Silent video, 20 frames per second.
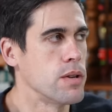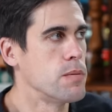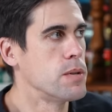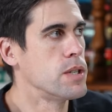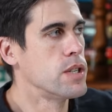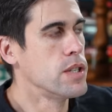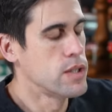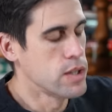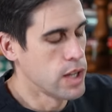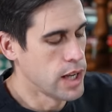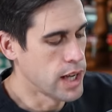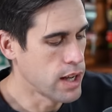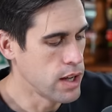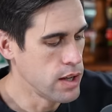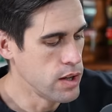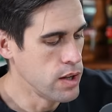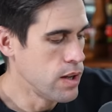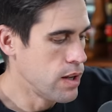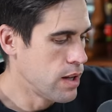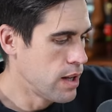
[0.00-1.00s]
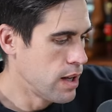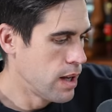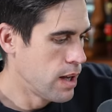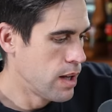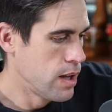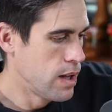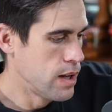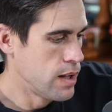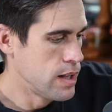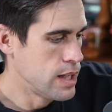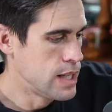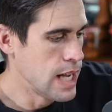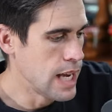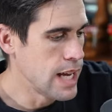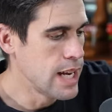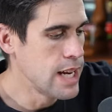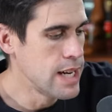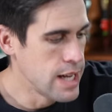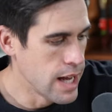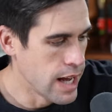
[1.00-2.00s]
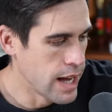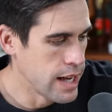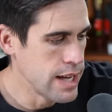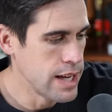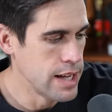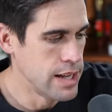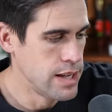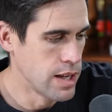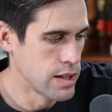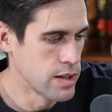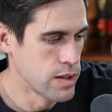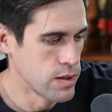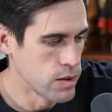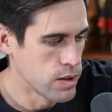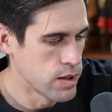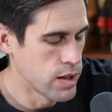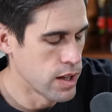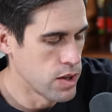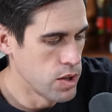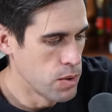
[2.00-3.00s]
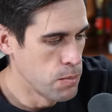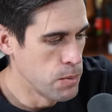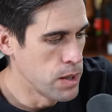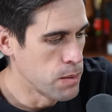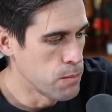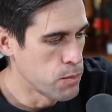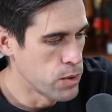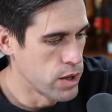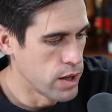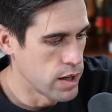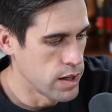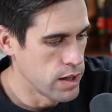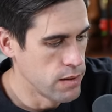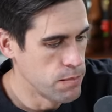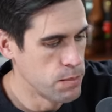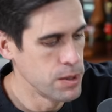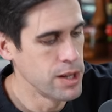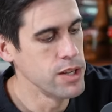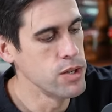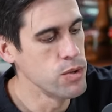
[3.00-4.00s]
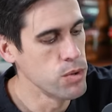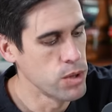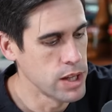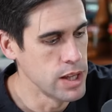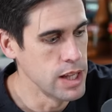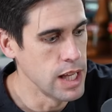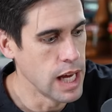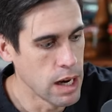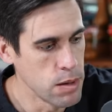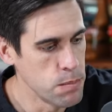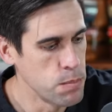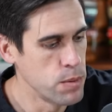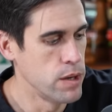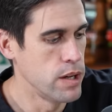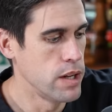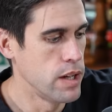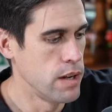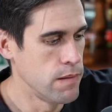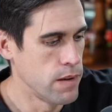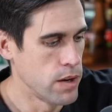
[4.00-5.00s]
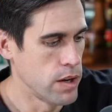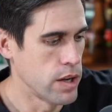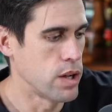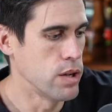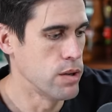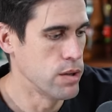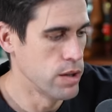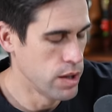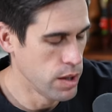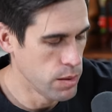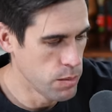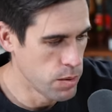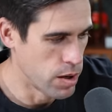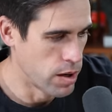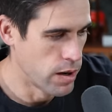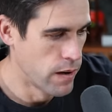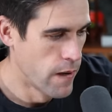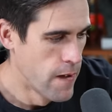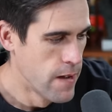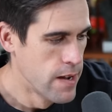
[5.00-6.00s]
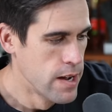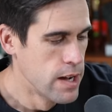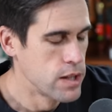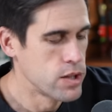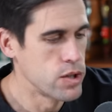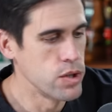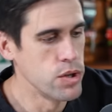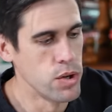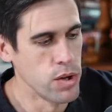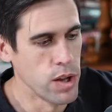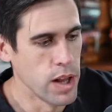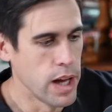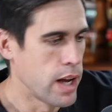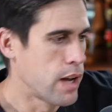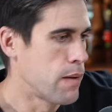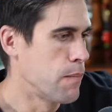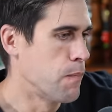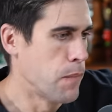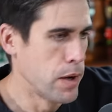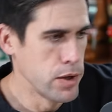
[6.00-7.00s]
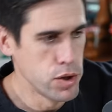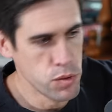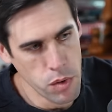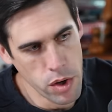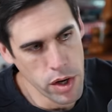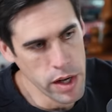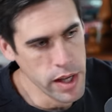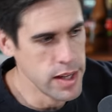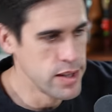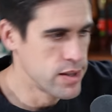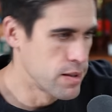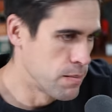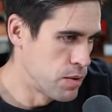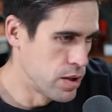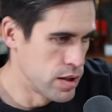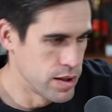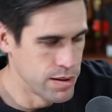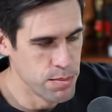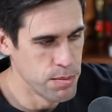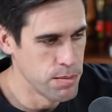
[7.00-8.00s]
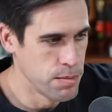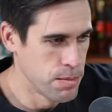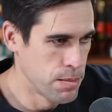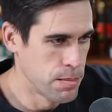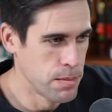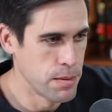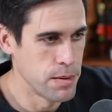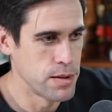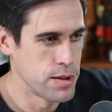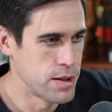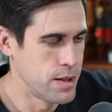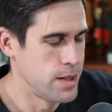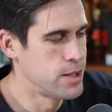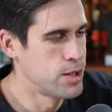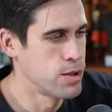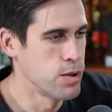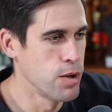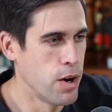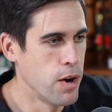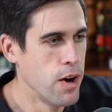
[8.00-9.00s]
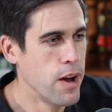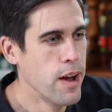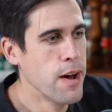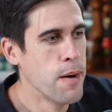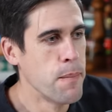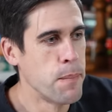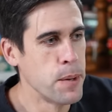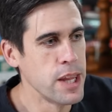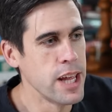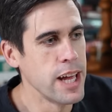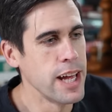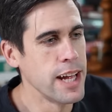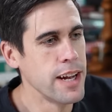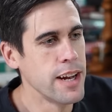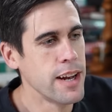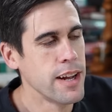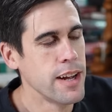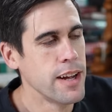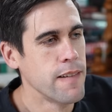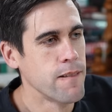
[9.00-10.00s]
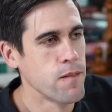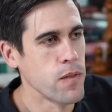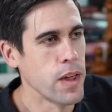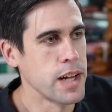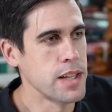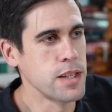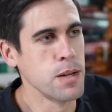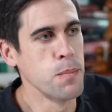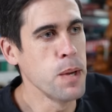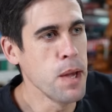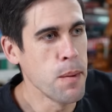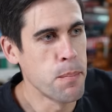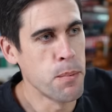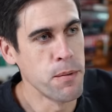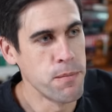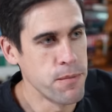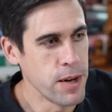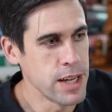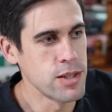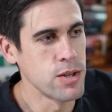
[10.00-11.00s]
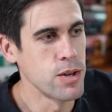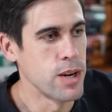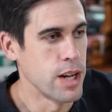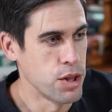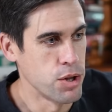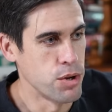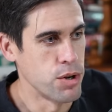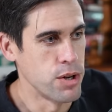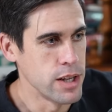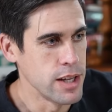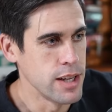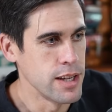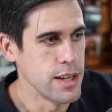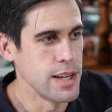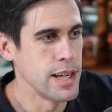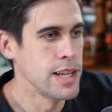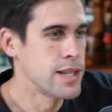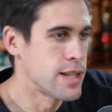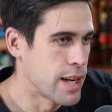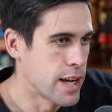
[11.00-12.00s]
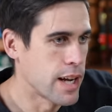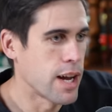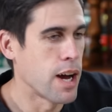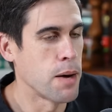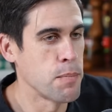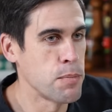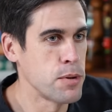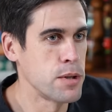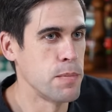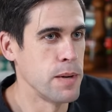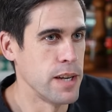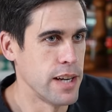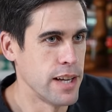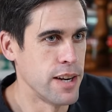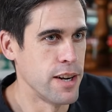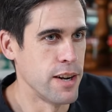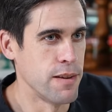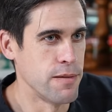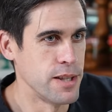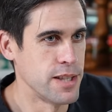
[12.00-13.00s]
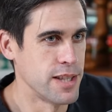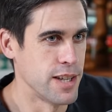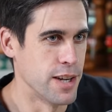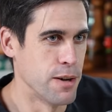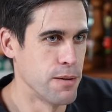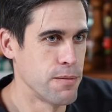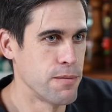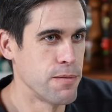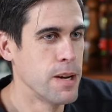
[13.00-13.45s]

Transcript: which is like it, day to day, it doesn't look like they're being productive. But then you look at the output, and very clearly they were. Yeah. So you're like, my 20s, I'm just, blah, blah, blah, it's slow. But then, like, to be a professor at 30 is an accomplishment in and of itself.